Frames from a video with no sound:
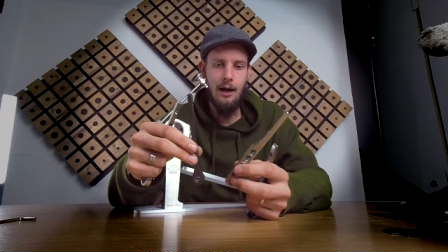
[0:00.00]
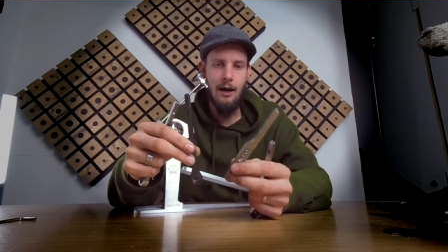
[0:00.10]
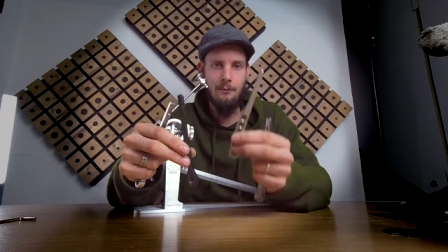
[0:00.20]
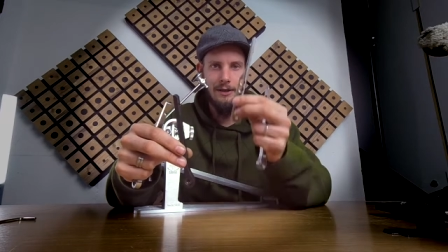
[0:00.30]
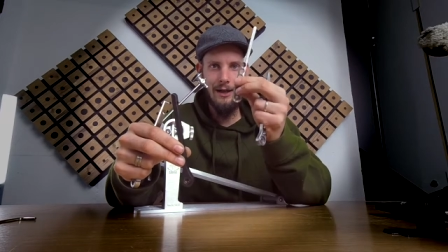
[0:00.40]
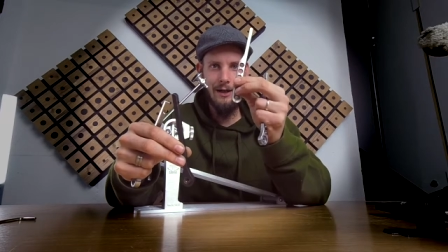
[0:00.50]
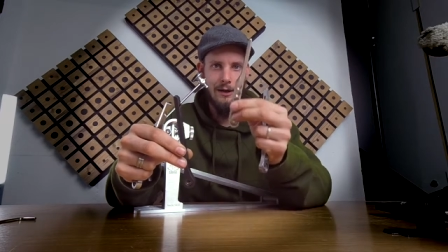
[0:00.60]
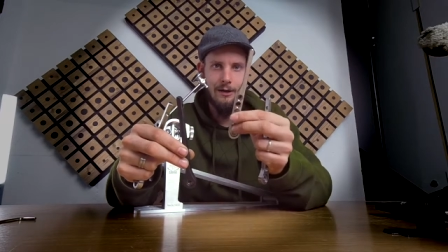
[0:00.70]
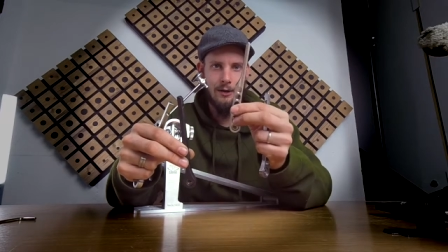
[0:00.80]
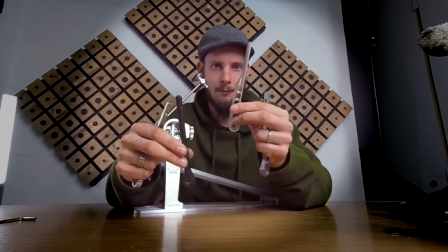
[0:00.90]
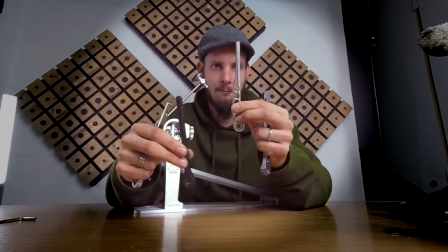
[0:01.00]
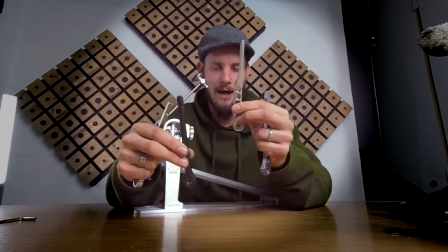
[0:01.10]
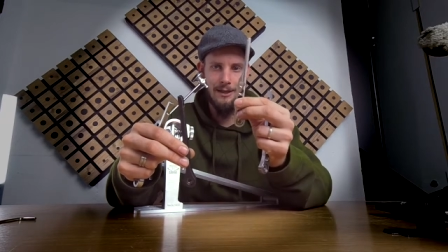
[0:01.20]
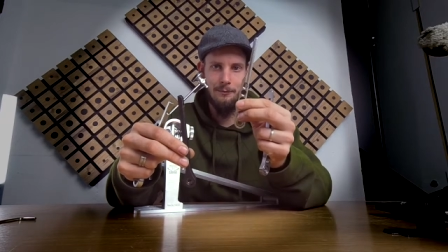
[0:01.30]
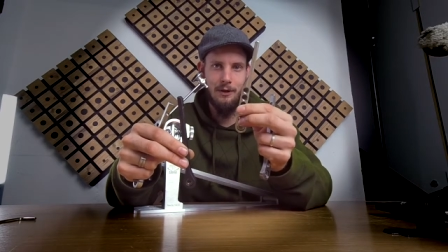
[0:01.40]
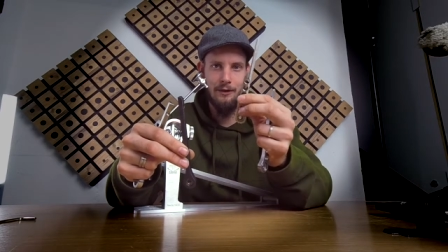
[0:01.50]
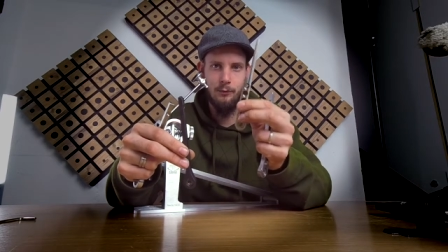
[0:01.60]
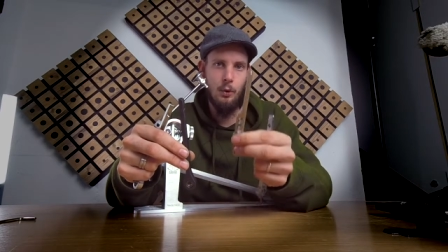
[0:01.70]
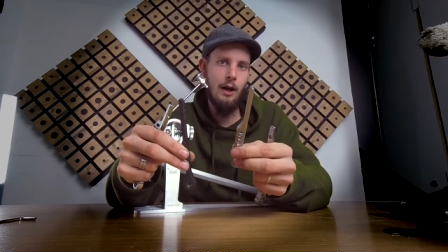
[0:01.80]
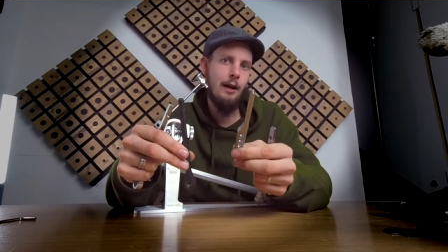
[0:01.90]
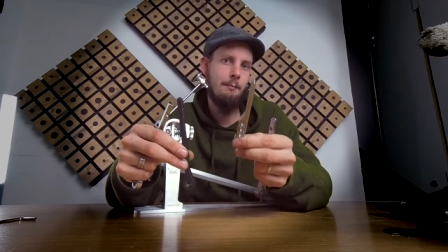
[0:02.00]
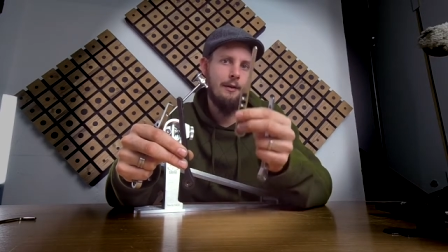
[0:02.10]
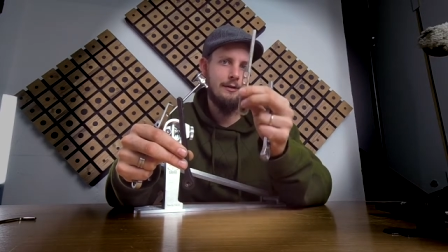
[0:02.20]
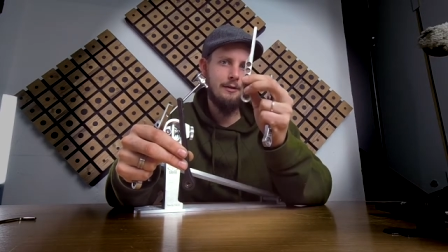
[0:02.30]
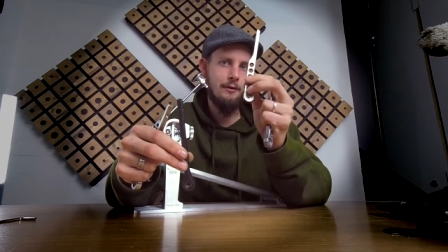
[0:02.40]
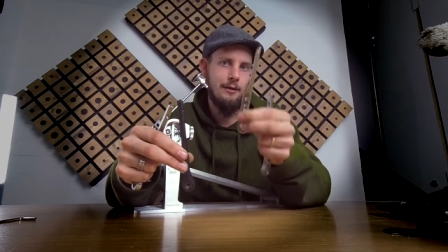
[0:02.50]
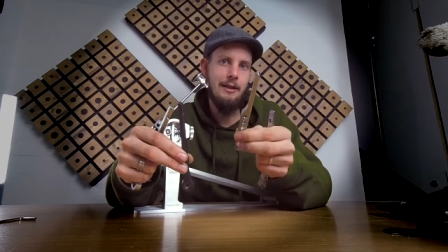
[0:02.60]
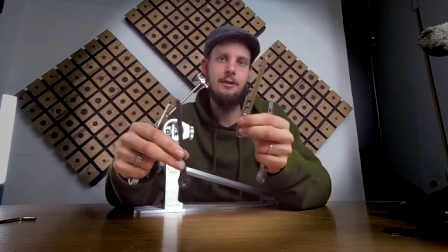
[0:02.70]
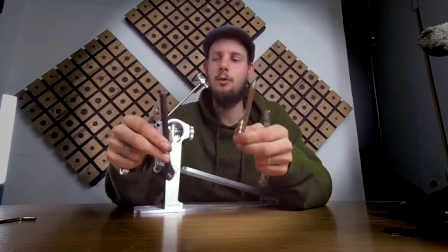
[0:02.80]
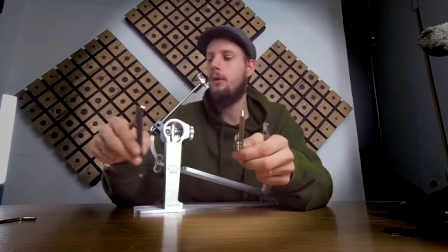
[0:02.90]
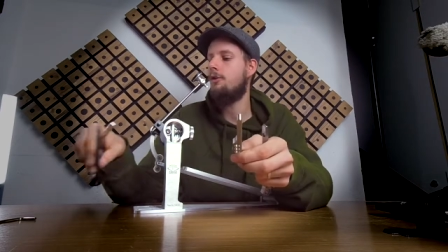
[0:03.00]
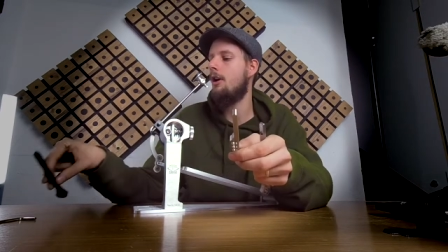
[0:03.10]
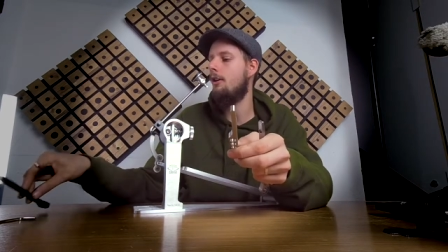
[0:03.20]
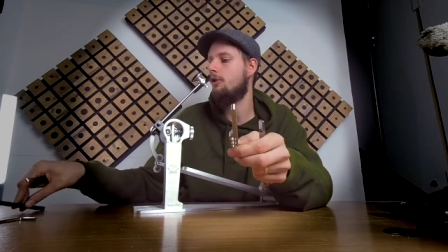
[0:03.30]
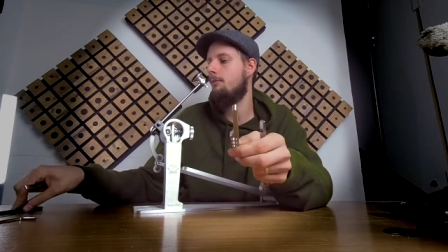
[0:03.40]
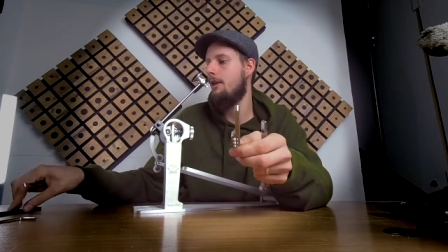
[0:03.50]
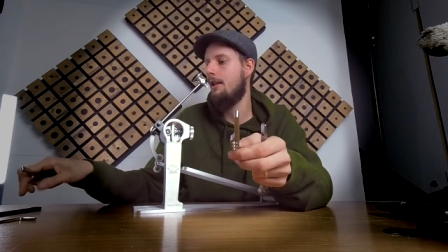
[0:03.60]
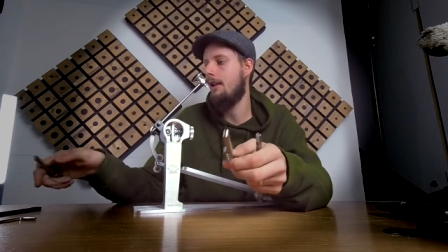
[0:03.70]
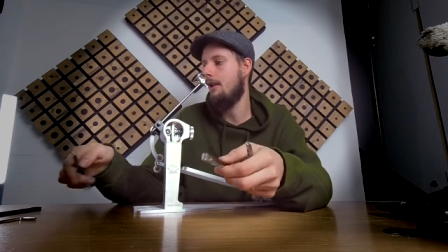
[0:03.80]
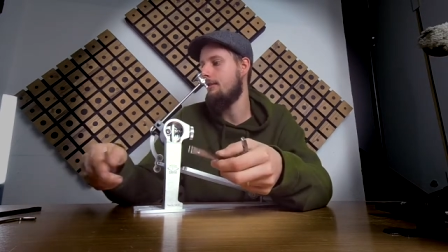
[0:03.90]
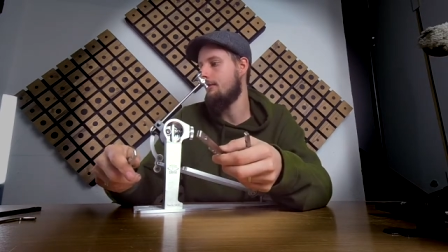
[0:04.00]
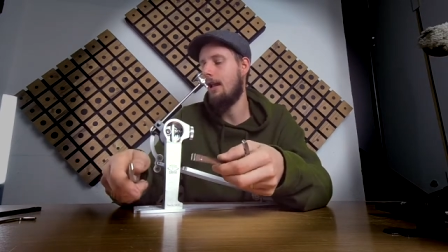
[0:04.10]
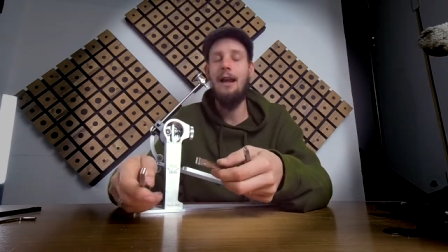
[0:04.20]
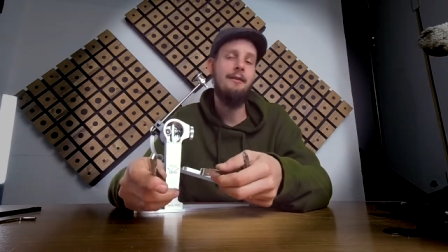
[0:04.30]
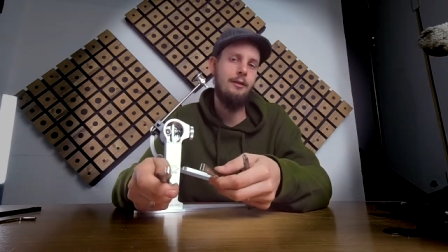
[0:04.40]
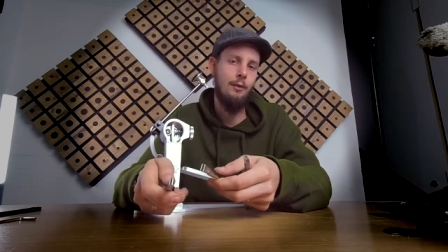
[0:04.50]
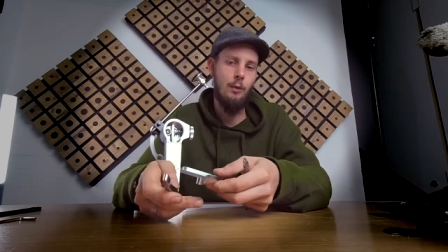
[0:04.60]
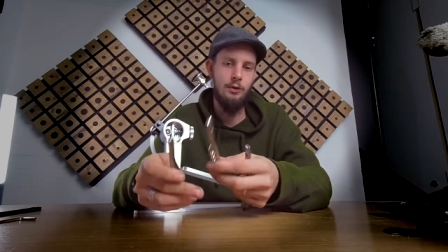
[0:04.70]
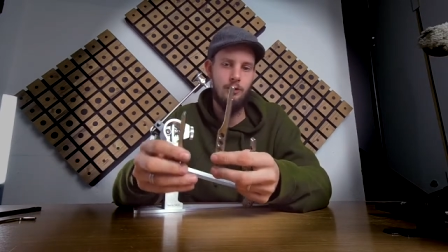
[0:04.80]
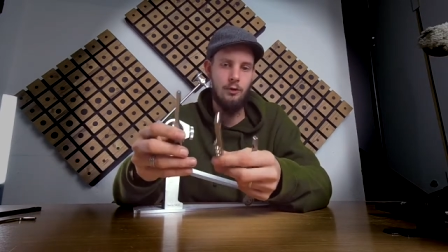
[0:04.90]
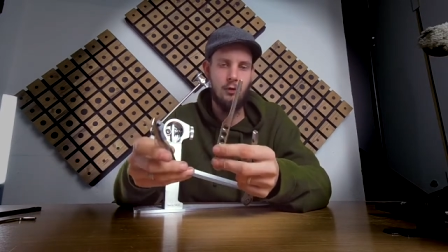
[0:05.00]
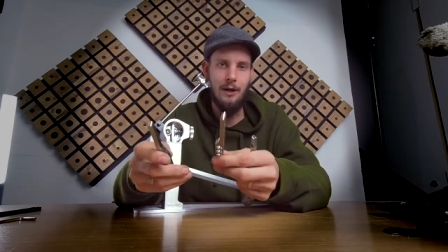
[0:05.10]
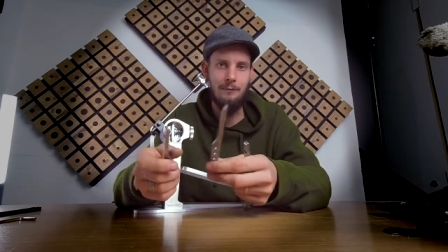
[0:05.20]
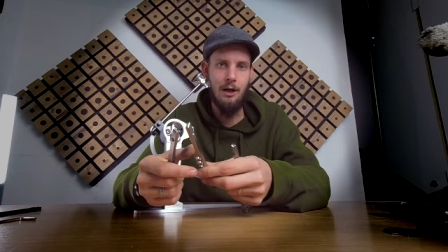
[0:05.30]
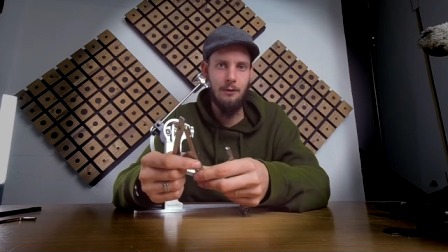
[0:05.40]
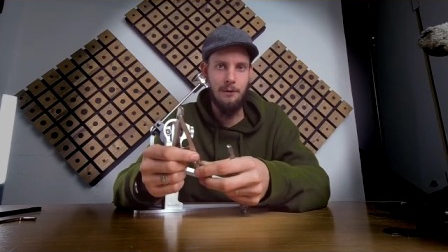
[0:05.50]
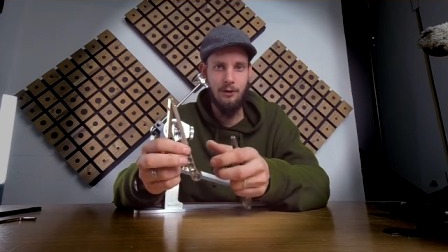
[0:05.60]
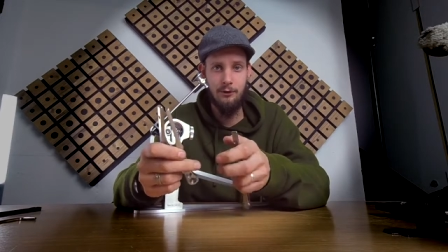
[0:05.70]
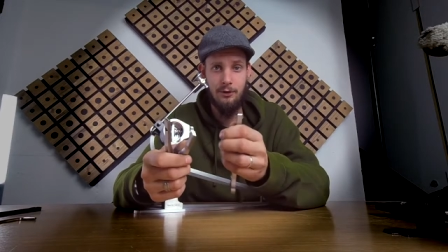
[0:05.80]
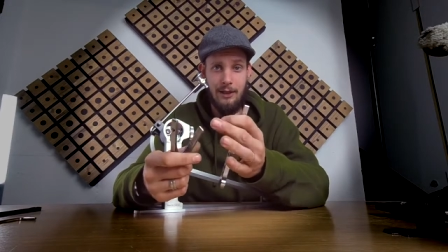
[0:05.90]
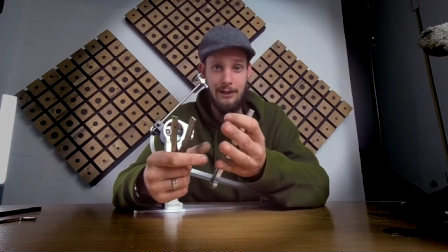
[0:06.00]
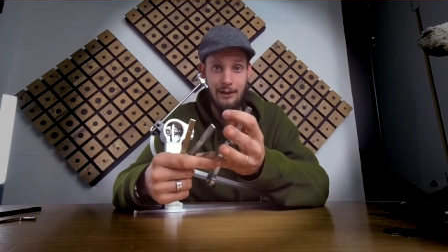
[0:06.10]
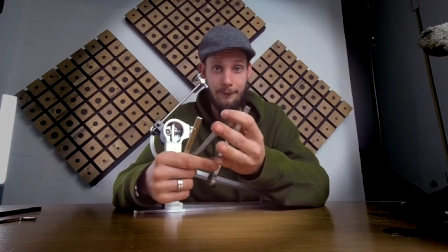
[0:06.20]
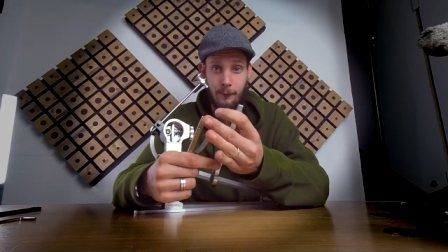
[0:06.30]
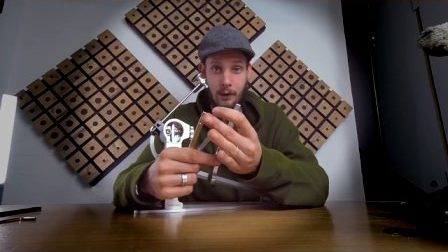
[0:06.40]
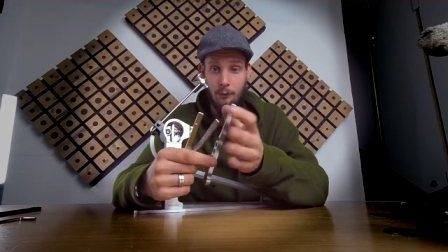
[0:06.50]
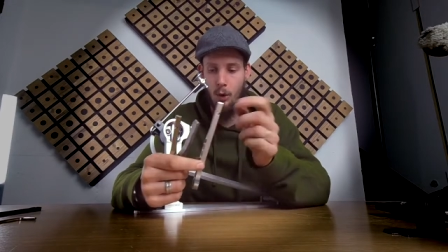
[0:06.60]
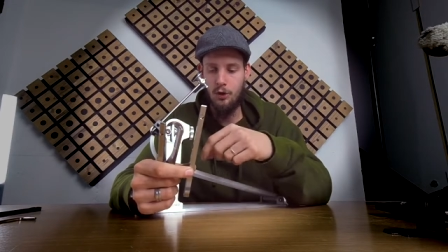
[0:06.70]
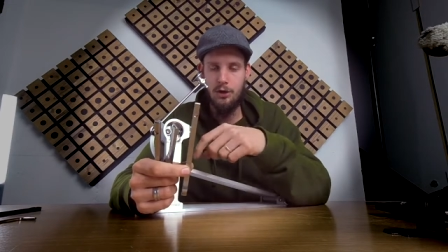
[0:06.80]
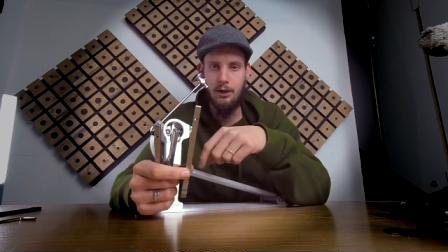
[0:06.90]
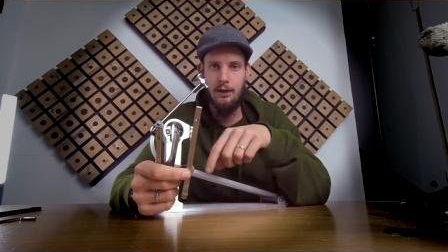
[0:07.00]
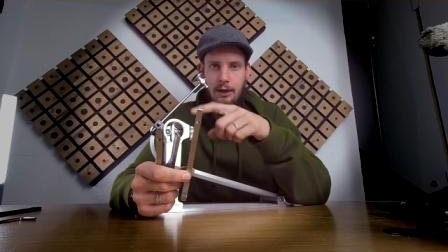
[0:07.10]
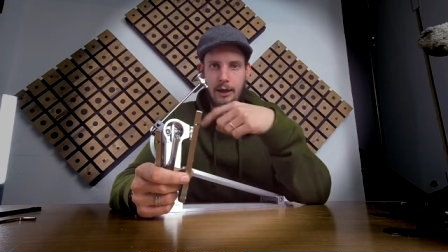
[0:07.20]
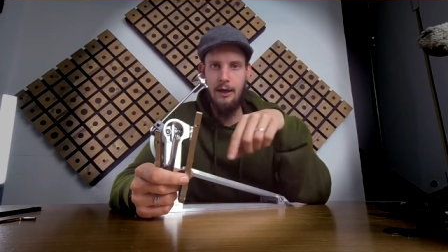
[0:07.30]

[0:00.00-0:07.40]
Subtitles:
They are compatible as well, but you need to reach out to me in case you want to try them out, because you need a different washer